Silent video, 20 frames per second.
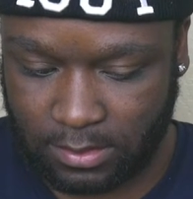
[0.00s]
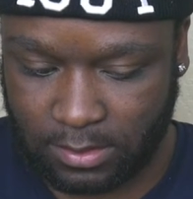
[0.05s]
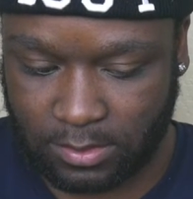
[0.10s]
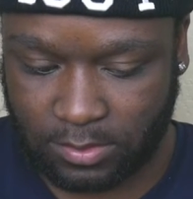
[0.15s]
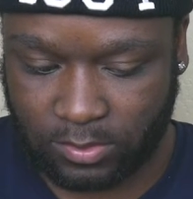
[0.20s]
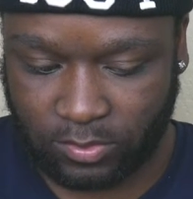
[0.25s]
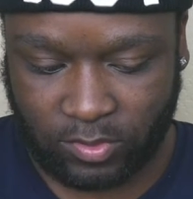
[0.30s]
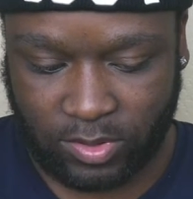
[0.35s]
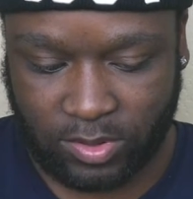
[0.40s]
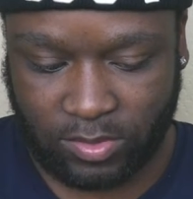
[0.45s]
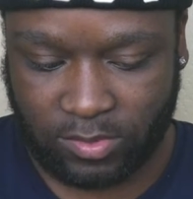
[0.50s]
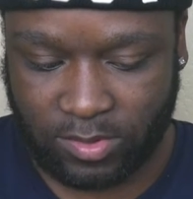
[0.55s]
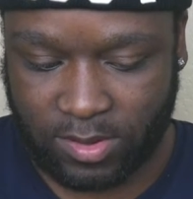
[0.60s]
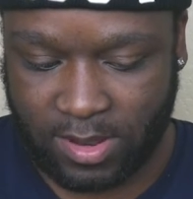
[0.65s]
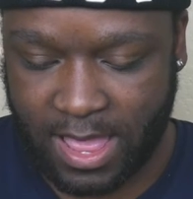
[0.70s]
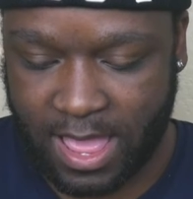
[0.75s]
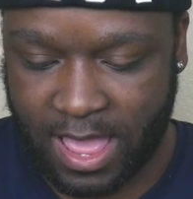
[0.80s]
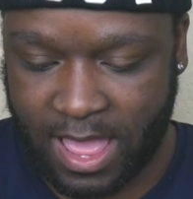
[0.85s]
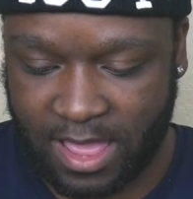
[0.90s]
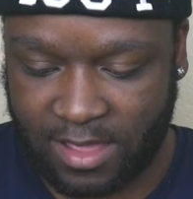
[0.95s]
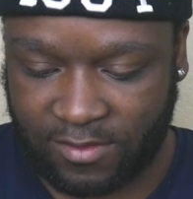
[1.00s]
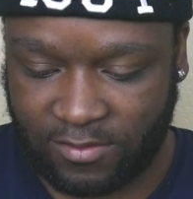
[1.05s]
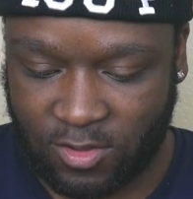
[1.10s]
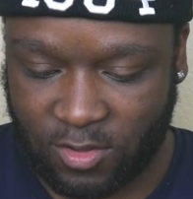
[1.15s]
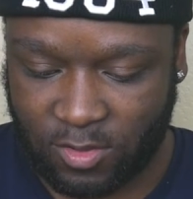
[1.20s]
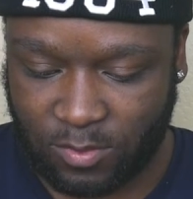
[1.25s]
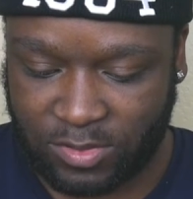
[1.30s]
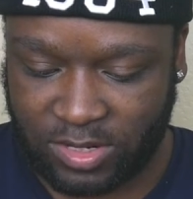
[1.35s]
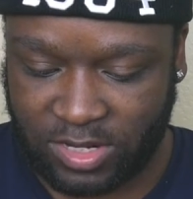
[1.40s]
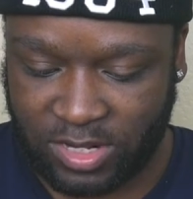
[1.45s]
We will have Home
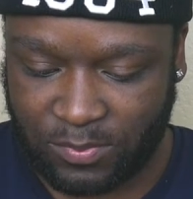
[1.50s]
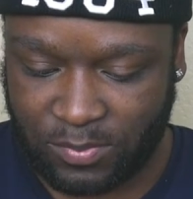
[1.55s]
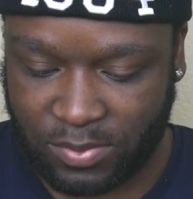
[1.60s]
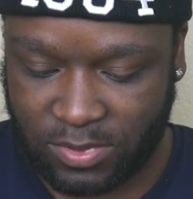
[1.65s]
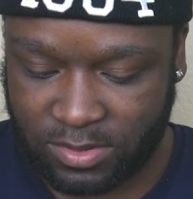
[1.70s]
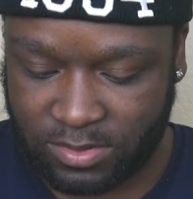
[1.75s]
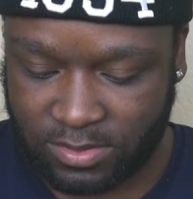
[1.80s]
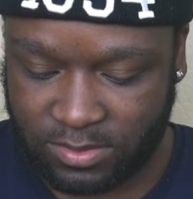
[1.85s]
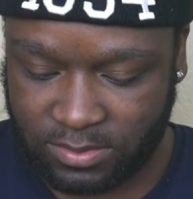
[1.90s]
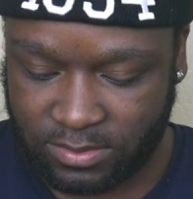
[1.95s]
Depot.